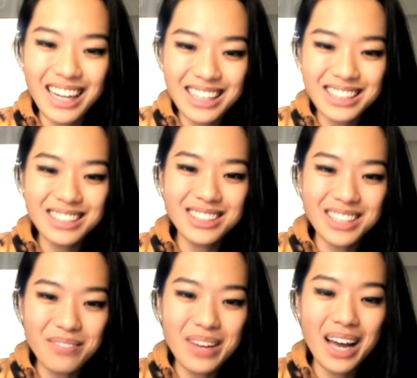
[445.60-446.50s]
to
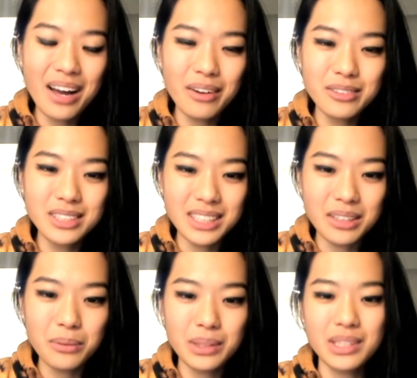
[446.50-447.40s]
somehow
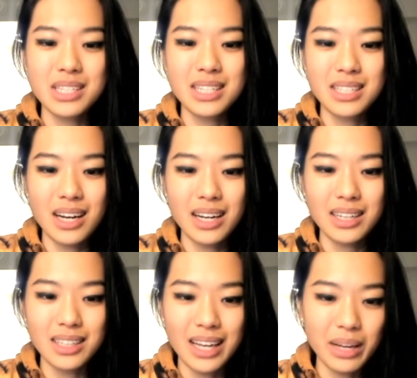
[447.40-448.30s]
deal with this
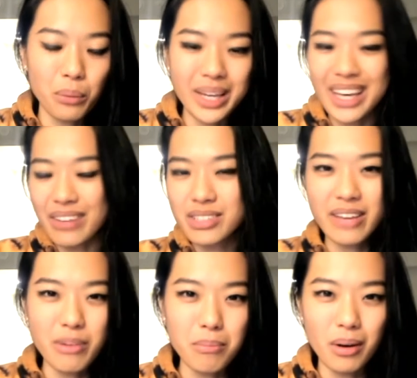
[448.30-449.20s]
entire like weak
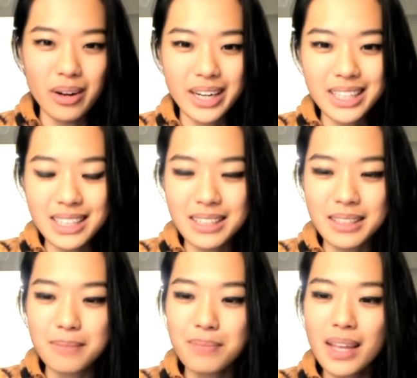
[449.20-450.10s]
f7 pawn
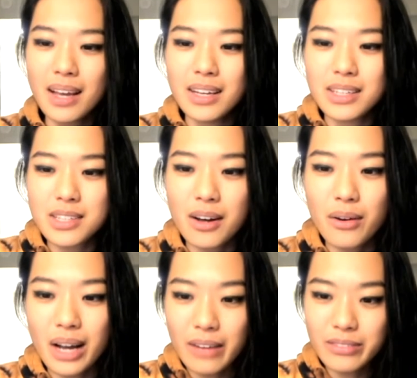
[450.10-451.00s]
idea.
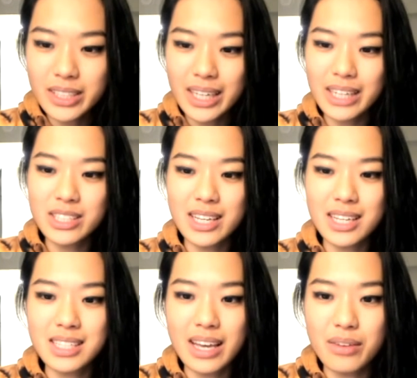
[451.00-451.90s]
So after knight
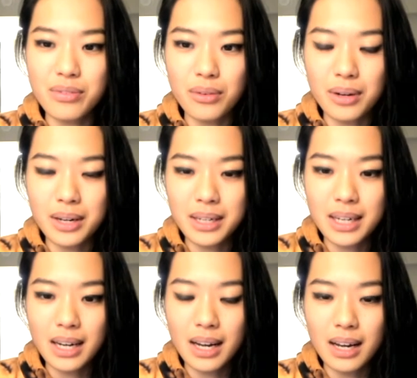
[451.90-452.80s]
h6, a4,
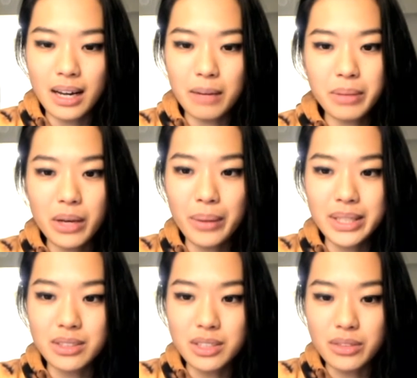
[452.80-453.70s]
I play
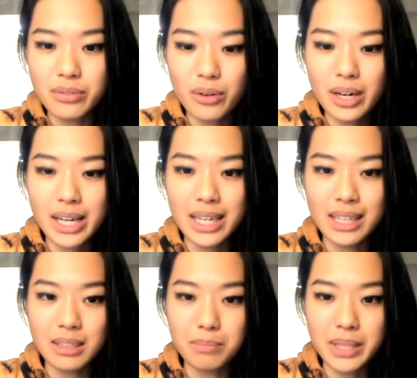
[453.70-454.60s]
queen to d4,
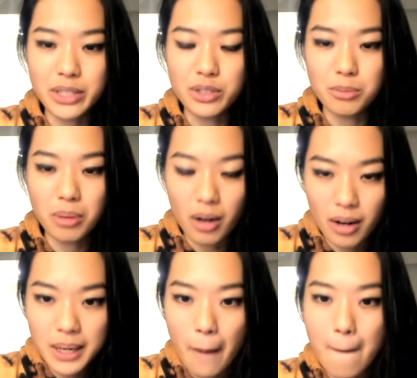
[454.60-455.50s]
hitting the b2 pawn,